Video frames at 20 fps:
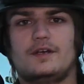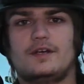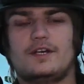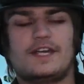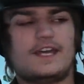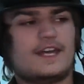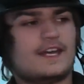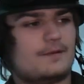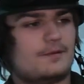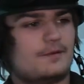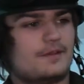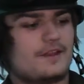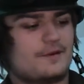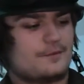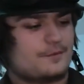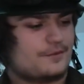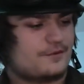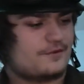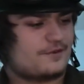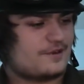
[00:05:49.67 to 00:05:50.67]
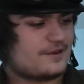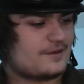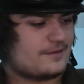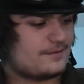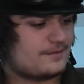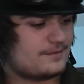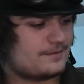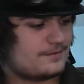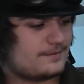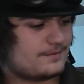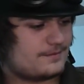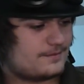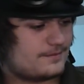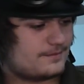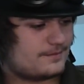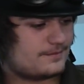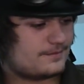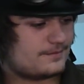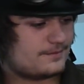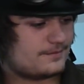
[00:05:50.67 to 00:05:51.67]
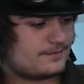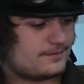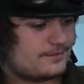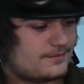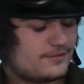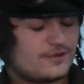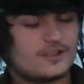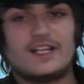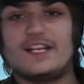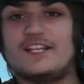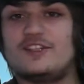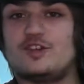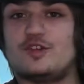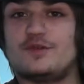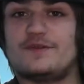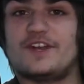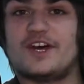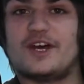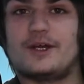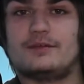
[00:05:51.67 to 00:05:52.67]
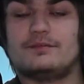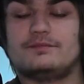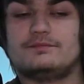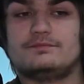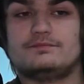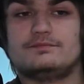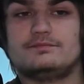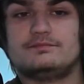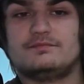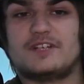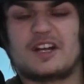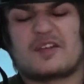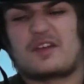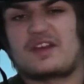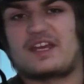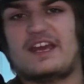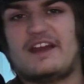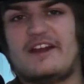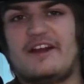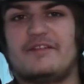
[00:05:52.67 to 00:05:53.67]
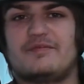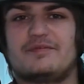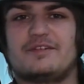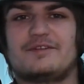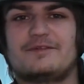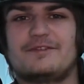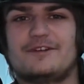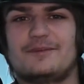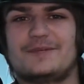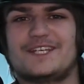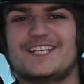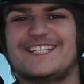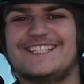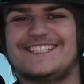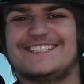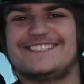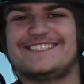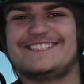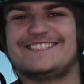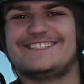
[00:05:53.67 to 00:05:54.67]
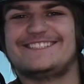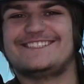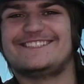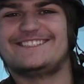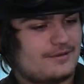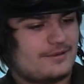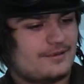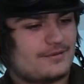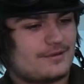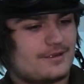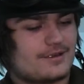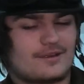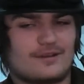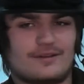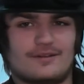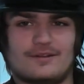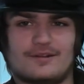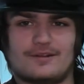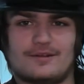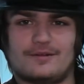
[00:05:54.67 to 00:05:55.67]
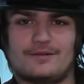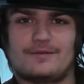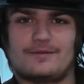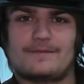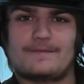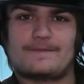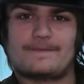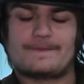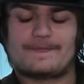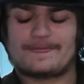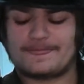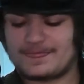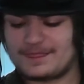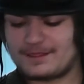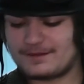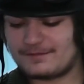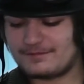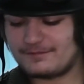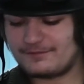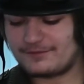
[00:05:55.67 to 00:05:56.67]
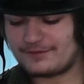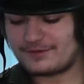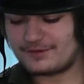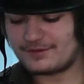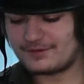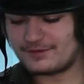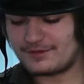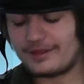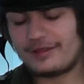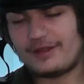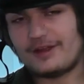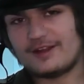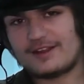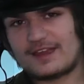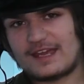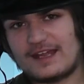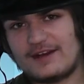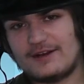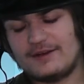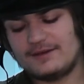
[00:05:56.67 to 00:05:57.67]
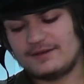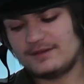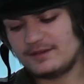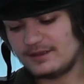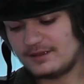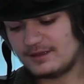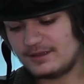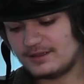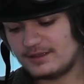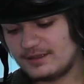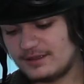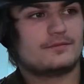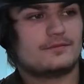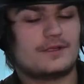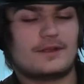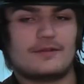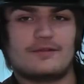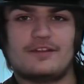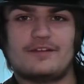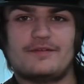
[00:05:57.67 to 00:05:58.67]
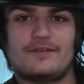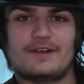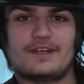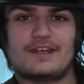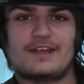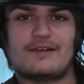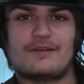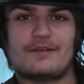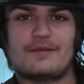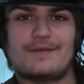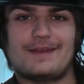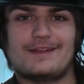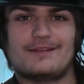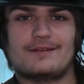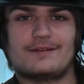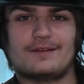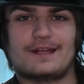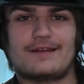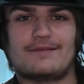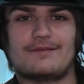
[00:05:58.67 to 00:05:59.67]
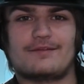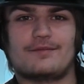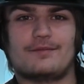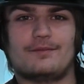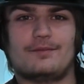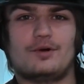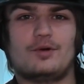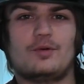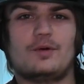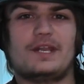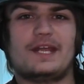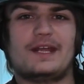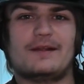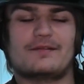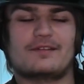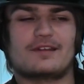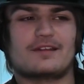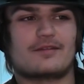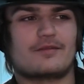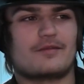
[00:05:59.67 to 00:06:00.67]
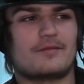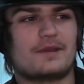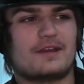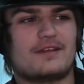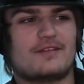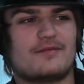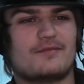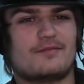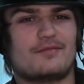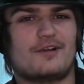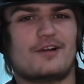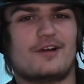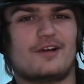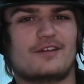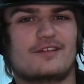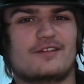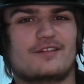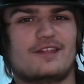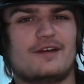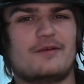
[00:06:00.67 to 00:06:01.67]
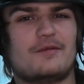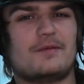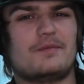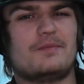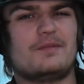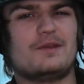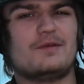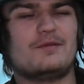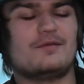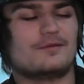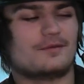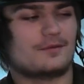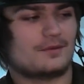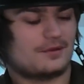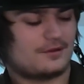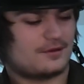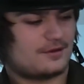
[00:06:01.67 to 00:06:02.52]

Okay, well that was um, slightly juvenile. I don't care, I had fun filming it. I'll see what I can do for a third Canon. I'll see if I can get the metal labels and bore one out onto a piece of brass. That would be beautiful.